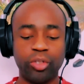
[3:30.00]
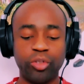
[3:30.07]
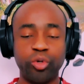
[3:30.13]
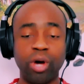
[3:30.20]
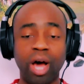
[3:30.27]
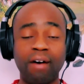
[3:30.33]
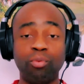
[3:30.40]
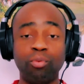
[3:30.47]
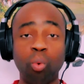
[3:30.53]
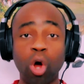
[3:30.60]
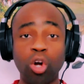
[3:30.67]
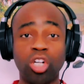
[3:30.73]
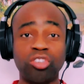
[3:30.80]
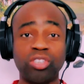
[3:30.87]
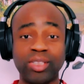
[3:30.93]
you have
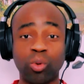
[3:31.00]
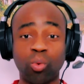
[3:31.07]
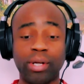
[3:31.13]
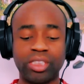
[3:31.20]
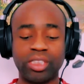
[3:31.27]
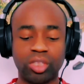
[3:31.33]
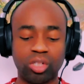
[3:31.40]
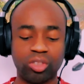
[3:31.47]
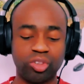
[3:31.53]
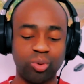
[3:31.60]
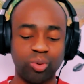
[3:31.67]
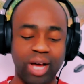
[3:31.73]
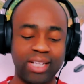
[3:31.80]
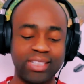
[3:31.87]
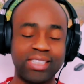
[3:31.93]
100 questions
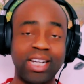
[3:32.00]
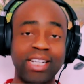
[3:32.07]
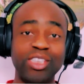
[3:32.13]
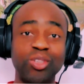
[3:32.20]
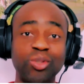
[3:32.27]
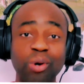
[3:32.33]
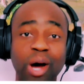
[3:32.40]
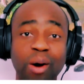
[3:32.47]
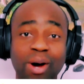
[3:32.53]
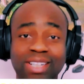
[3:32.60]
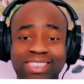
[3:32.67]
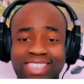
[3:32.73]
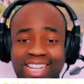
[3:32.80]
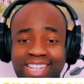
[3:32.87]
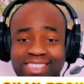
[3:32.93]
to answer in 2
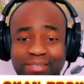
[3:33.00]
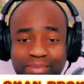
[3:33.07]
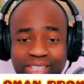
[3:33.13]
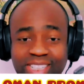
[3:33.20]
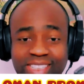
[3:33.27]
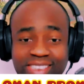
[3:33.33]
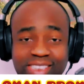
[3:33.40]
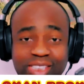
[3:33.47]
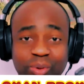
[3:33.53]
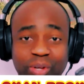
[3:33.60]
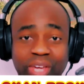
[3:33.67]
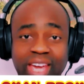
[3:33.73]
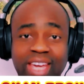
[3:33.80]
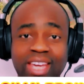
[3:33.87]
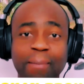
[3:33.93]
hours, 30 minutes,
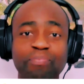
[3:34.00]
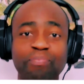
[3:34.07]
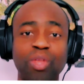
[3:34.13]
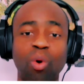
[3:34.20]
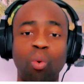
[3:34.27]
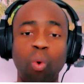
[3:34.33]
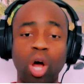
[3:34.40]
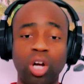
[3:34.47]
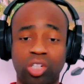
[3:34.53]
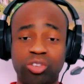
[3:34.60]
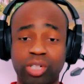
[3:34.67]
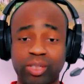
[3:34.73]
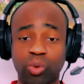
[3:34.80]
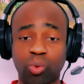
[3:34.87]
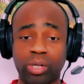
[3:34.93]
okay?
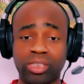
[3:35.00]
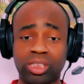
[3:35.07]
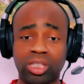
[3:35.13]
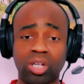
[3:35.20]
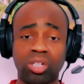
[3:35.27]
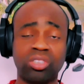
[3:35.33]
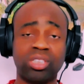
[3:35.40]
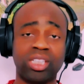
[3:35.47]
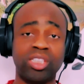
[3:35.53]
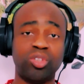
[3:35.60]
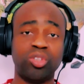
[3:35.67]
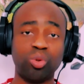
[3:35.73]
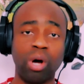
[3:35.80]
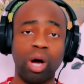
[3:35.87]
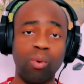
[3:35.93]
100 questions in
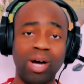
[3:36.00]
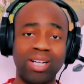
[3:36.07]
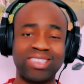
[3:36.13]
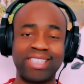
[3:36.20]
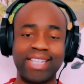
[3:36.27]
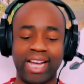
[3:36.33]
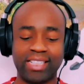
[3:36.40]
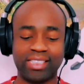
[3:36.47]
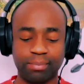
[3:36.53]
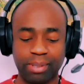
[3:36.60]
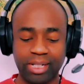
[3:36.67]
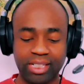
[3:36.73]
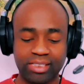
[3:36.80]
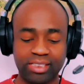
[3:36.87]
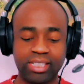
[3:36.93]
2 hours, 30
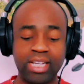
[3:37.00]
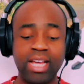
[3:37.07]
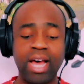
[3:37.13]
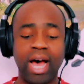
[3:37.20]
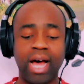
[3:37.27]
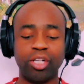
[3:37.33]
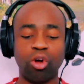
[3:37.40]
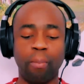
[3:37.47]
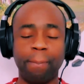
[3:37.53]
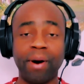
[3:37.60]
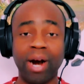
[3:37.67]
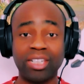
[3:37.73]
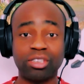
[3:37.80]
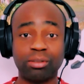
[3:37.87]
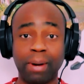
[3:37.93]
minutes, and your
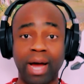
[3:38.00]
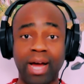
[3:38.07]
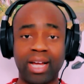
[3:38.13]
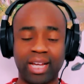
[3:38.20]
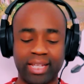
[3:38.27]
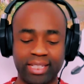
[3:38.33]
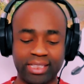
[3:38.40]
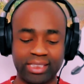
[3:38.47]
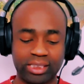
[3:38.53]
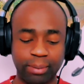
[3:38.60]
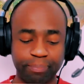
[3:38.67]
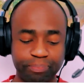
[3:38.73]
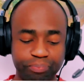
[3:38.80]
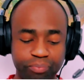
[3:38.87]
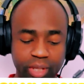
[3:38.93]
pass mark is
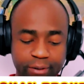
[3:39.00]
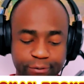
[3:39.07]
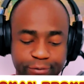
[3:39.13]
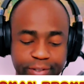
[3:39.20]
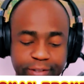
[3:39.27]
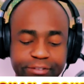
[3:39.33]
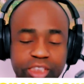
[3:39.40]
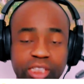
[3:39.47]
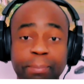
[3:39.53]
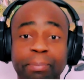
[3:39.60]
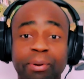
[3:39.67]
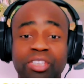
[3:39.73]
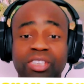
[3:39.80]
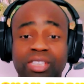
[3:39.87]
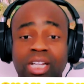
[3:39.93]

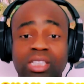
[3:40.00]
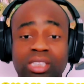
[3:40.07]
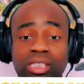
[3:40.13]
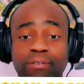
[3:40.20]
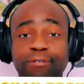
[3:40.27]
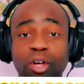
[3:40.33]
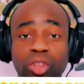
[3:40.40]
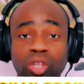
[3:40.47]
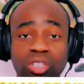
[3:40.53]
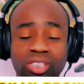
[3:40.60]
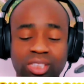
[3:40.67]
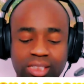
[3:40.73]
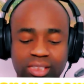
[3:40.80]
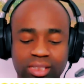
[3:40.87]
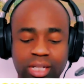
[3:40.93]
50%. For
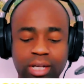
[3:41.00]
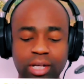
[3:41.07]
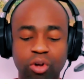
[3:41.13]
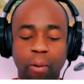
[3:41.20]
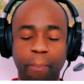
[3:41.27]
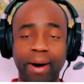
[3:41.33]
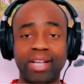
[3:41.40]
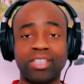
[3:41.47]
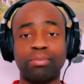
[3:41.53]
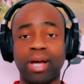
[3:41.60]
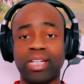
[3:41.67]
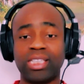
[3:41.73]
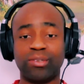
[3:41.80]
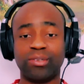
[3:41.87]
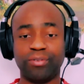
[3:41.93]
nurses, your pass
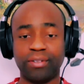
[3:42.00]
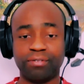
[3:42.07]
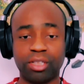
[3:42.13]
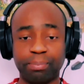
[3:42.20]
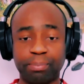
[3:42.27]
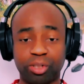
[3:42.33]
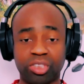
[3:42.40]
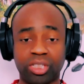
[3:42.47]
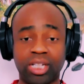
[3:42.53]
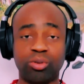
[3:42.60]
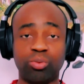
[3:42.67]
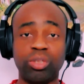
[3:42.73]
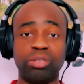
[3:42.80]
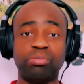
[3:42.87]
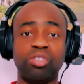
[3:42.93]
mark is
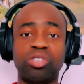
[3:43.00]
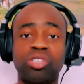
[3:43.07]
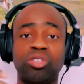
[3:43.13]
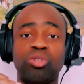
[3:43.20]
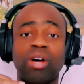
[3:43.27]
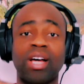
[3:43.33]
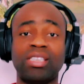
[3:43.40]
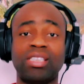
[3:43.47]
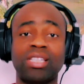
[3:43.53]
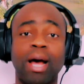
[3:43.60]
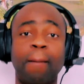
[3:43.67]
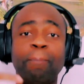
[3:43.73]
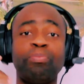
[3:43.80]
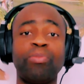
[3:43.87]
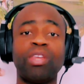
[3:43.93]
50%, which means you need to
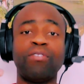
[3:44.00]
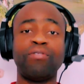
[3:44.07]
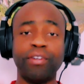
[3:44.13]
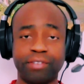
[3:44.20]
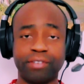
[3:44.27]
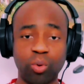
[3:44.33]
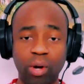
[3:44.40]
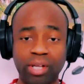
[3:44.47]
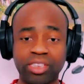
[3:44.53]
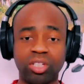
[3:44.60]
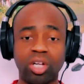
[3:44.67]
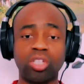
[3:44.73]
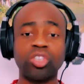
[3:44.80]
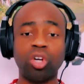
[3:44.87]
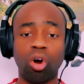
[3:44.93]
answer 50
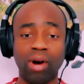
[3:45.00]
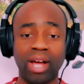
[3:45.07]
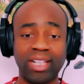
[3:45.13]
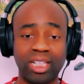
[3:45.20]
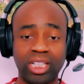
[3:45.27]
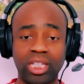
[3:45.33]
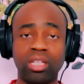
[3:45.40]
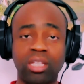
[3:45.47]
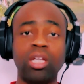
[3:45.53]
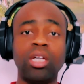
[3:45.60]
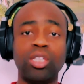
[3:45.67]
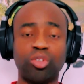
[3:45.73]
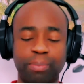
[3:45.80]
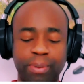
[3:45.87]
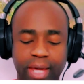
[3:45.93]
questions correctly
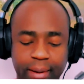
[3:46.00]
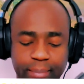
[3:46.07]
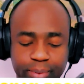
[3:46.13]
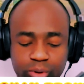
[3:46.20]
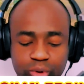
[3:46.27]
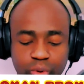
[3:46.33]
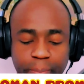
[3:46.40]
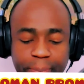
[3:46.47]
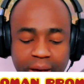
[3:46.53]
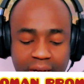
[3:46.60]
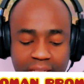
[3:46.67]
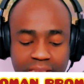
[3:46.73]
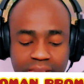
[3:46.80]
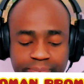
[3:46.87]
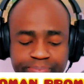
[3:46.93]
to be able to
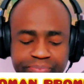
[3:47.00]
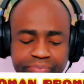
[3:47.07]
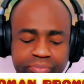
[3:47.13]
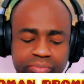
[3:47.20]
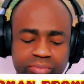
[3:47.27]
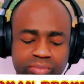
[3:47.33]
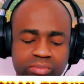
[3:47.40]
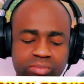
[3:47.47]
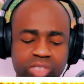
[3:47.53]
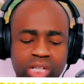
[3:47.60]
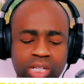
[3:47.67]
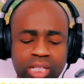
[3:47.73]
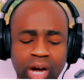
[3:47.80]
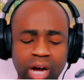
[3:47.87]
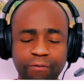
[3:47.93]
pass.
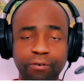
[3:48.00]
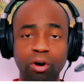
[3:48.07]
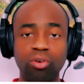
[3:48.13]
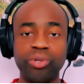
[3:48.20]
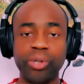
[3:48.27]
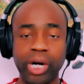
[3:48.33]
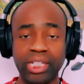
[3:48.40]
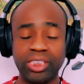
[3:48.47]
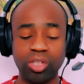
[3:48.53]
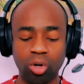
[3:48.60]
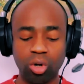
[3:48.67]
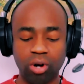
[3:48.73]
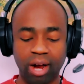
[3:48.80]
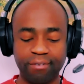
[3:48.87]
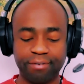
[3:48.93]
Now, for
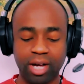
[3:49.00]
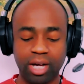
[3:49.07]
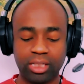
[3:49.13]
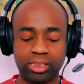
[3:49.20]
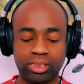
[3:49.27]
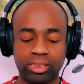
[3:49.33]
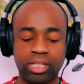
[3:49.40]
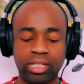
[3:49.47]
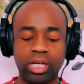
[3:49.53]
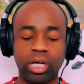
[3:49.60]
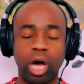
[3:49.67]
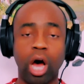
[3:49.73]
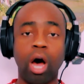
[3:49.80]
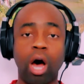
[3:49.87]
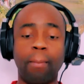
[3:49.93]
radiographers,
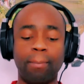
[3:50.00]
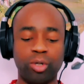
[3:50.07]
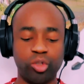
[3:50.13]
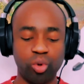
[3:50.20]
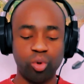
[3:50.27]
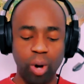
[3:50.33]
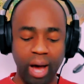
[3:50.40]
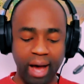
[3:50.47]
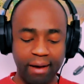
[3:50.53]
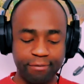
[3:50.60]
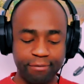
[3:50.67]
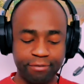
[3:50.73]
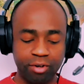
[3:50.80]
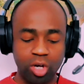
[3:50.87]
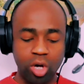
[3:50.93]
you
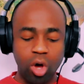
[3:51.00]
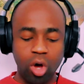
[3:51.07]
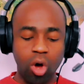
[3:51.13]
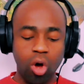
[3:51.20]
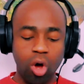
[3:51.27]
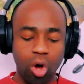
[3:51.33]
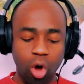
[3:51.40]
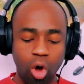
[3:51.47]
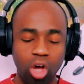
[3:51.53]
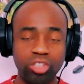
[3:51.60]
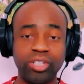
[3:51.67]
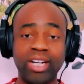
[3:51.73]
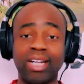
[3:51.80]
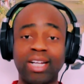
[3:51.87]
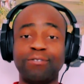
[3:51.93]
have
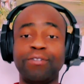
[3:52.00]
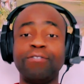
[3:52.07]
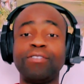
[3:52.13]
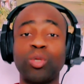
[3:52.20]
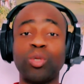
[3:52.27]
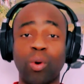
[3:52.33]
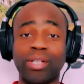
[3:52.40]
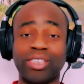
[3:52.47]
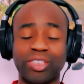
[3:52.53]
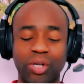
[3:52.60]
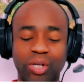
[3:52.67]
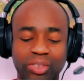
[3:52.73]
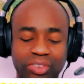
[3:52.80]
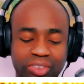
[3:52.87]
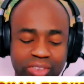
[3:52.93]
150
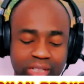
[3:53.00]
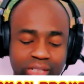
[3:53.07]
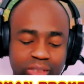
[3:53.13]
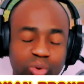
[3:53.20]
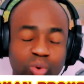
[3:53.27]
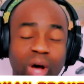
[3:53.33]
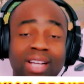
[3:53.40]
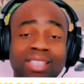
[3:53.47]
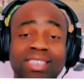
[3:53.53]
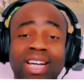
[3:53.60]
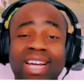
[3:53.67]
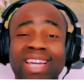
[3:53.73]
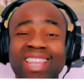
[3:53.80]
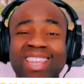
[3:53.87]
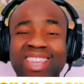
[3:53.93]
questions to
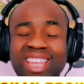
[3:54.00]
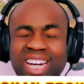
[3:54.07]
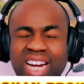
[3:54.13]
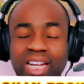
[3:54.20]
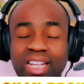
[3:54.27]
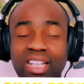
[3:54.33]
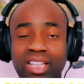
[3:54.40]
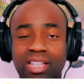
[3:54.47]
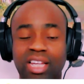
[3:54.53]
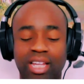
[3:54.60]
answer in three